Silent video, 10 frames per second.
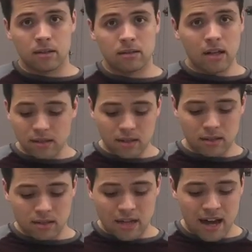
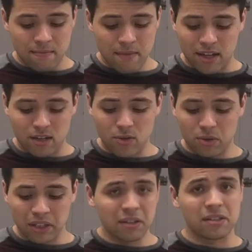doesn't that make you
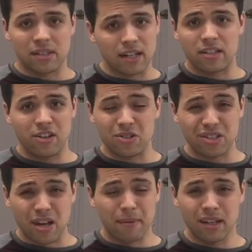a little sick to your
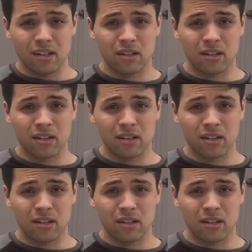stomach?